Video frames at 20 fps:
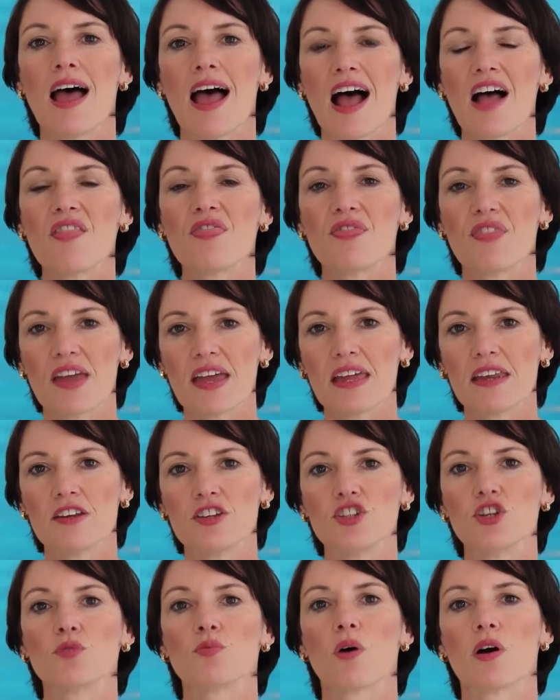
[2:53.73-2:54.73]
And then
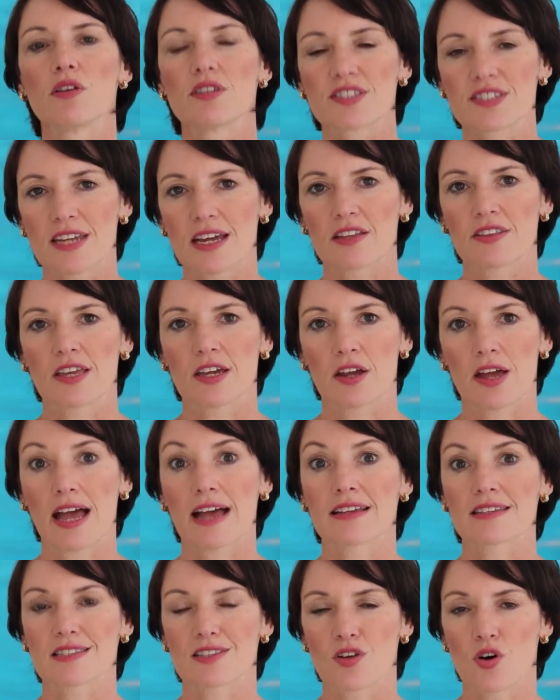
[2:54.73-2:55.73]
you won't stay there
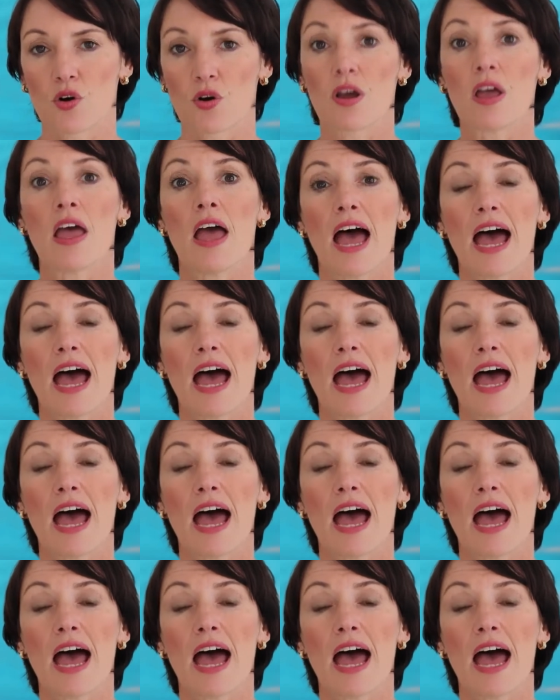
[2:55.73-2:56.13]
as long.